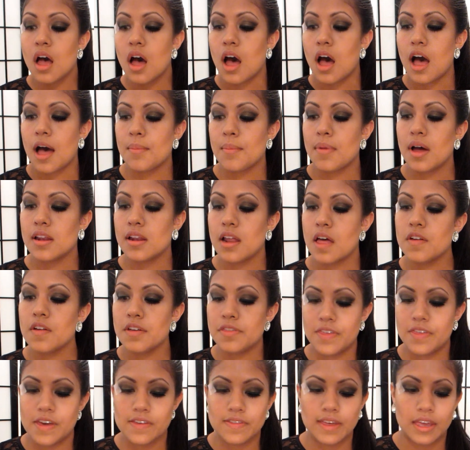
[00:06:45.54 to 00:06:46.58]
Another
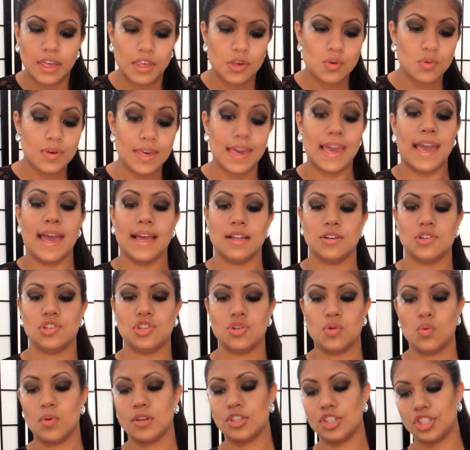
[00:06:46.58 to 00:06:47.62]
thing that you can
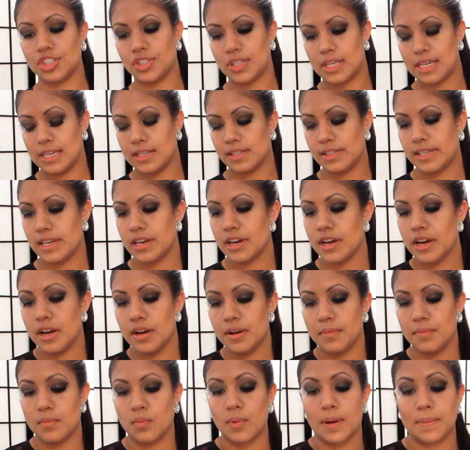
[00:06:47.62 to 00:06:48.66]
do, which is
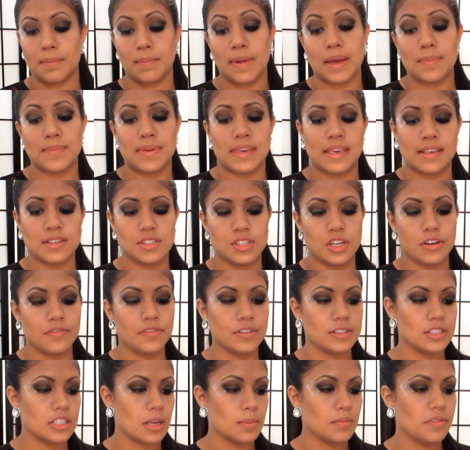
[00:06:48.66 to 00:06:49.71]
easier, or might be easier for
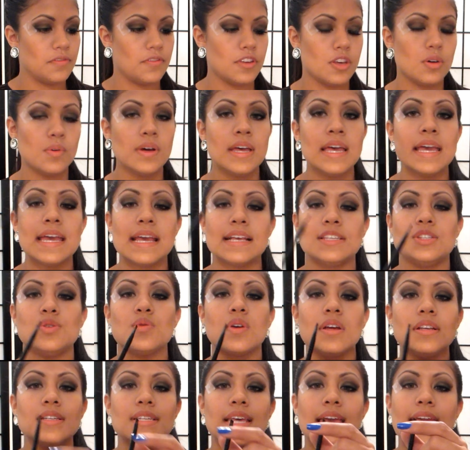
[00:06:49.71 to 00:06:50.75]
some of you, is you
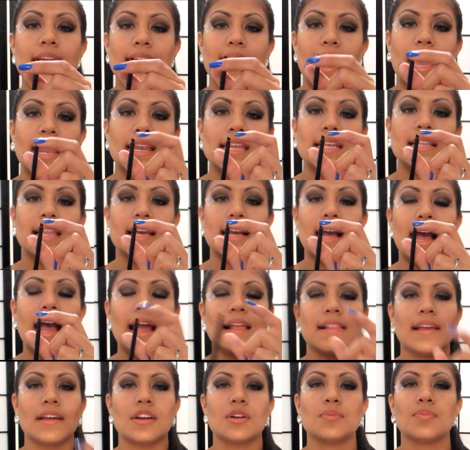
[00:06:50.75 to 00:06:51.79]
can take any like
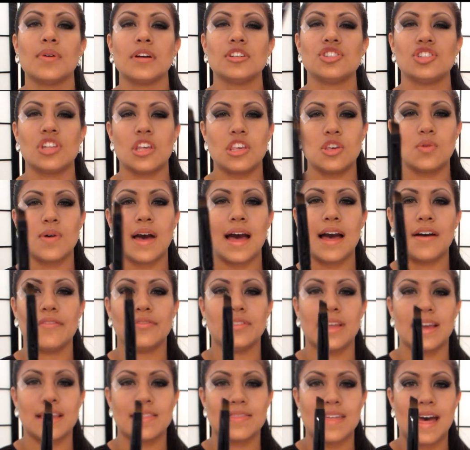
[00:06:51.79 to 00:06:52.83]
eyeliner brush that you have
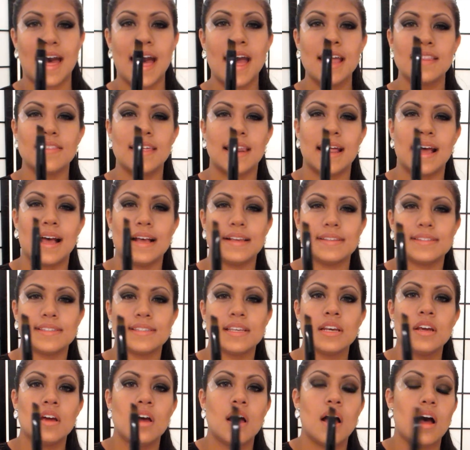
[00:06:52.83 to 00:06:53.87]
like that has
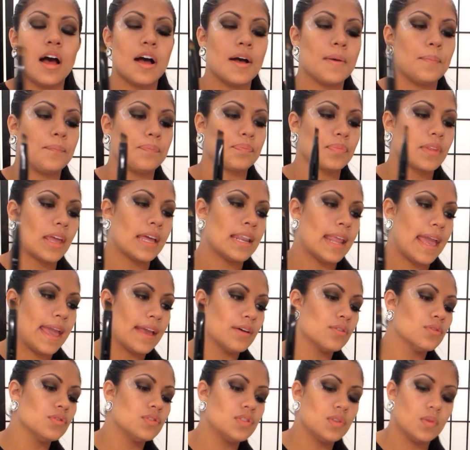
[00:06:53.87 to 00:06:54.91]
an
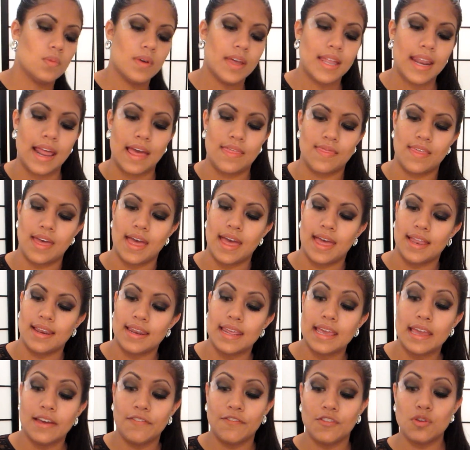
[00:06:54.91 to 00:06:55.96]
angle to it, and then
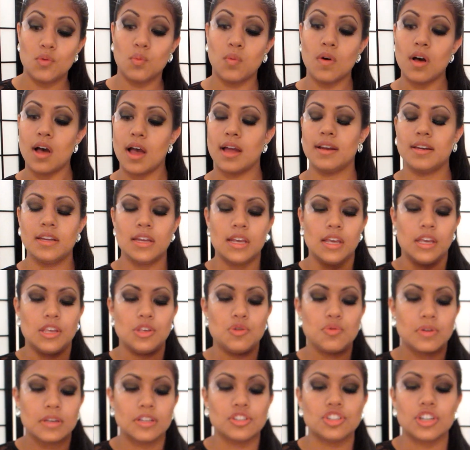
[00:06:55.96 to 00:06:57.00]
if you want,
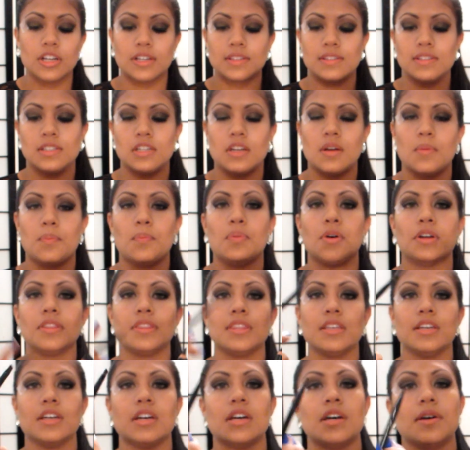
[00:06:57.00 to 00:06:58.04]
you can just put
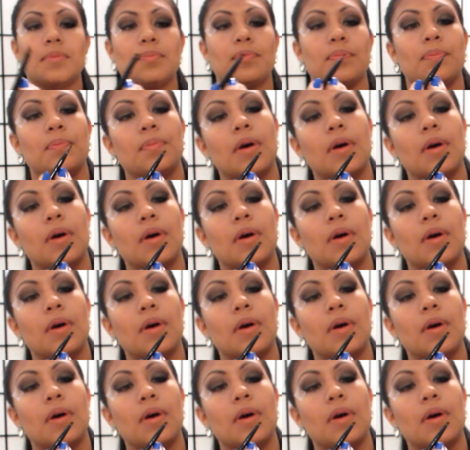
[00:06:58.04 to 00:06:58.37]
the